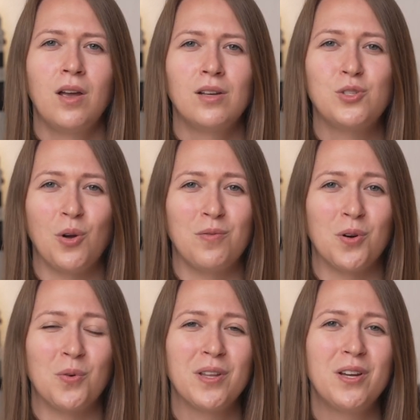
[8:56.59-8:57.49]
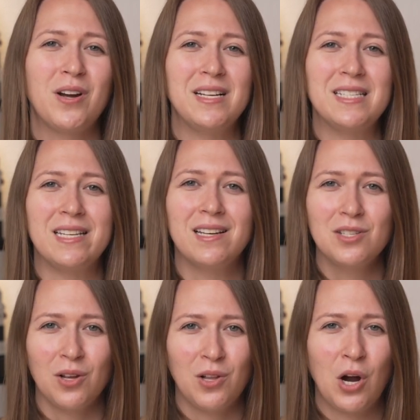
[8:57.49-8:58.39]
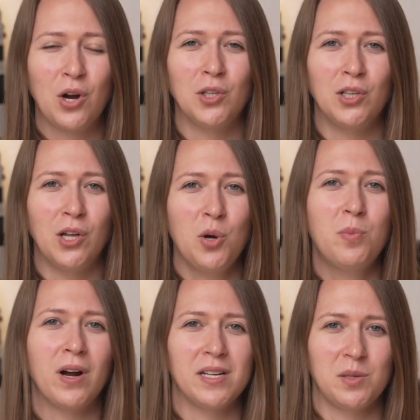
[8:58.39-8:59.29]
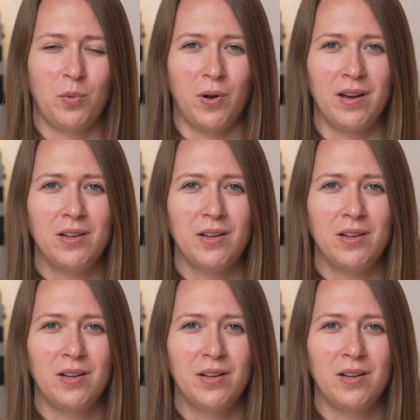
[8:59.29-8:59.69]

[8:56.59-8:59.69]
So for a really great DSLR low price point,